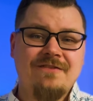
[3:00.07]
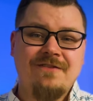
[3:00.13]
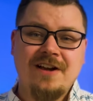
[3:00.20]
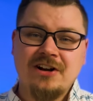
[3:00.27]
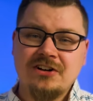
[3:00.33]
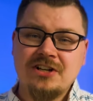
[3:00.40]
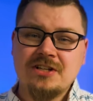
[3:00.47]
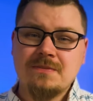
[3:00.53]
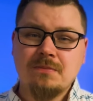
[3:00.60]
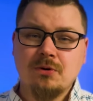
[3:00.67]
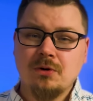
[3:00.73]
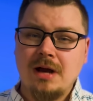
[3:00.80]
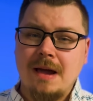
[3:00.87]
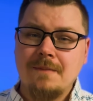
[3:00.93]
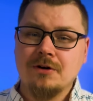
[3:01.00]
various
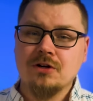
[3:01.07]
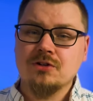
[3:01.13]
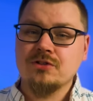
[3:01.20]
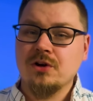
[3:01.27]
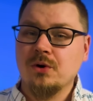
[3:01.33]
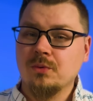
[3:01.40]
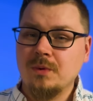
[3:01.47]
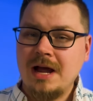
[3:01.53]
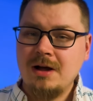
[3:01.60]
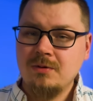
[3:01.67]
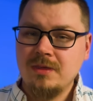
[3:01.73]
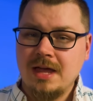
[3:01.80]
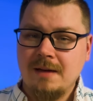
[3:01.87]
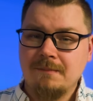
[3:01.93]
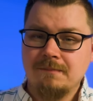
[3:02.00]
parameters around
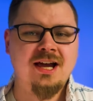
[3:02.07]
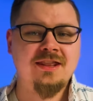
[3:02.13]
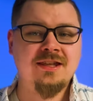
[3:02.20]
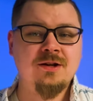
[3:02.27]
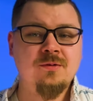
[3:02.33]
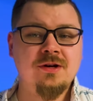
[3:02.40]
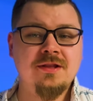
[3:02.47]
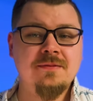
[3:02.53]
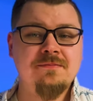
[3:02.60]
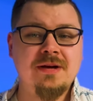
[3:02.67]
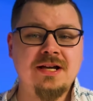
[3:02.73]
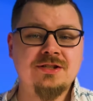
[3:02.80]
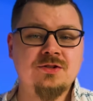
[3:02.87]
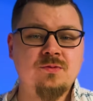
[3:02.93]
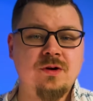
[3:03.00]
them. I think one of the
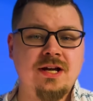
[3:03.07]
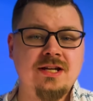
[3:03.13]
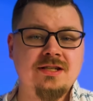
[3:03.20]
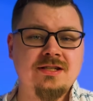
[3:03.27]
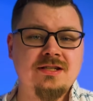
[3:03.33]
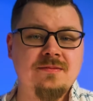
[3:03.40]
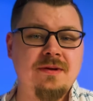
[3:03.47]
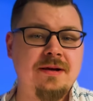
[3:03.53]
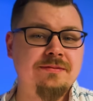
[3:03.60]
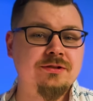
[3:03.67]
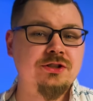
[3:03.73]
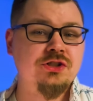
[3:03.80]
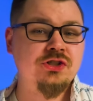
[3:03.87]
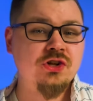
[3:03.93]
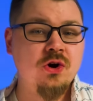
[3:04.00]
best ways to be able to
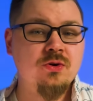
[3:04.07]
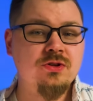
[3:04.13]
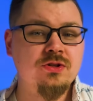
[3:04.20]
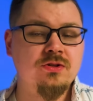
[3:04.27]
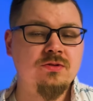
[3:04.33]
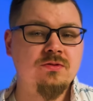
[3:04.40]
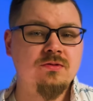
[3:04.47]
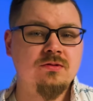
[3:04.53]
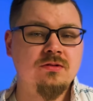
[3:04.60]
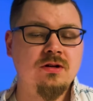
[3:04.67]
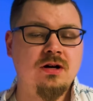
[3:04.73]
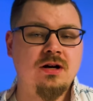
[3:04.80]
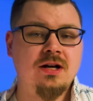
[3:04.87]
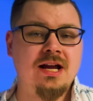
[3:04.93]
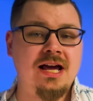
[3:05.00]
show you
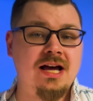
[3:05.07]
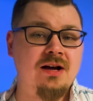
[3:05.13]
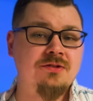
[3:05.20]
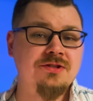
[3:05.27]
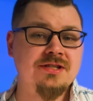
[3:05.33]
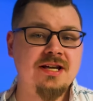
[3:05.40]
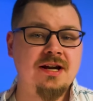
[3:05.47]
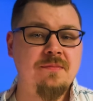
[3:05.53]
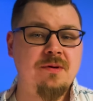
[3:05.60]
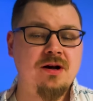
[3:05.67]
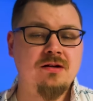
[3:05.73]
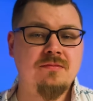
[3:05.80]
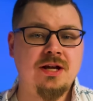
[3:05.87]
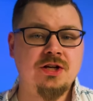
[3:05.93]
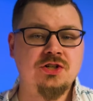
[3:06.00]
on how to set up
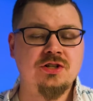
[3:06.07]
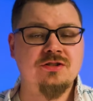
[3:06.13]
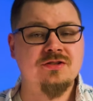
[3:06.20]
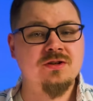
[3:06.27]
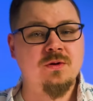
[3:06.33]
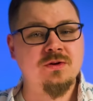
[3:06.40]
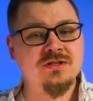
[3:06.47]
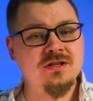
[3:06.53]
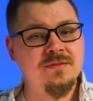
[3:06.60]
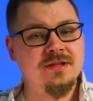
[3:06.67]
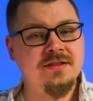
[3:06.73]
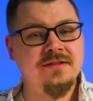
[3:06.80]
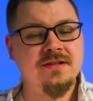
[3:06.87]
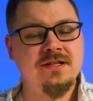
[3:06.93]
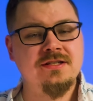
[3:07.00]
automations or some of
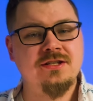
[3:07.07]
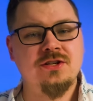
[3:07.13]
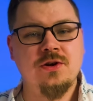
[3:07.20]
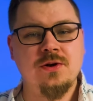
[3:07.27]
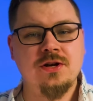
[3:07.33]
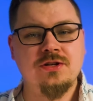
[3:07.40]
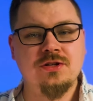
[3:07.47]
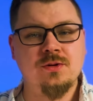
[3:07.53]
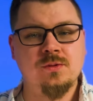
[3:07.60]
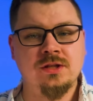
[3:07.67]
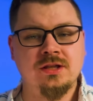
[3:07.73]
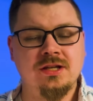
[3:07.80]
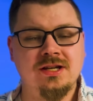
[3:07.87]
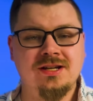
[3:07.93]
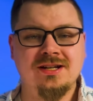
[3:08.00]
the things that you can do
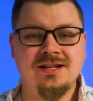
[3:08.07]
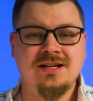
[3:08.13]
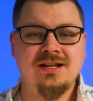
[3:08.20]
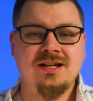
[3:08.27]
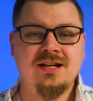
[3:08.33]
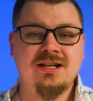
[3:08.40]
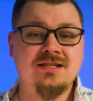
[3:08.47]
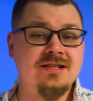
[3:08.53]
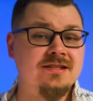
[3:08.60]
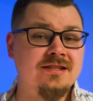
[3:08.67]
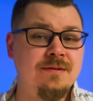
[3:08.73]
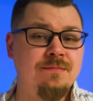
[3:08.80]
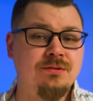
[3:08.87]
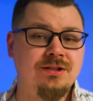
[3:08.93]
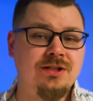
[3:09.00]
with it is to
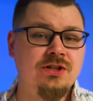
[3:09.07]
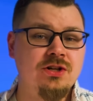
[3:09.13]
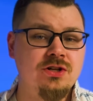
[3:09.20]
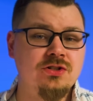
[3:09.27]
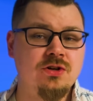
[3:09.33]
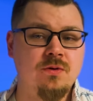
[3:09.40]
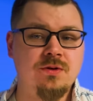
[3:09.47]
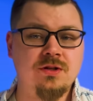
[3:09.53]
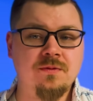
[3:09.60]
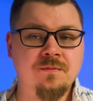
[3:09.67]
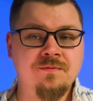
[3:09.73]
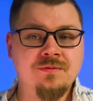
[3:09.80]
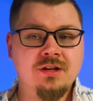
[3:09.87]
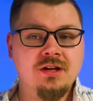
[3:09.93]
simply show you.